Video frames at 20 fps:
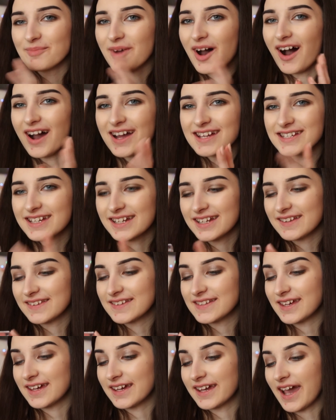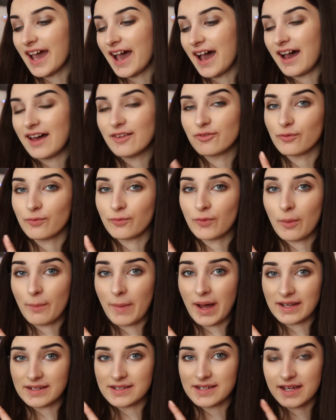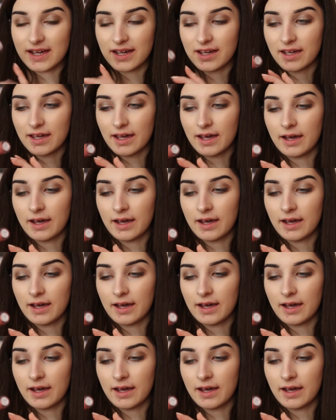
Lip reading: Idealistic and romantic,